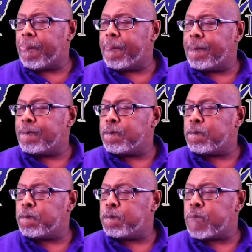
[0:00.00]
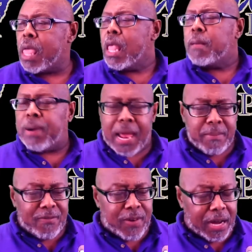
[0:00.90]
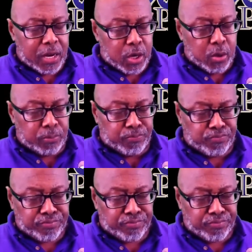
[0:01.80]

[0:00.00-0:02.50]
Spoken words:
But I'm inviting you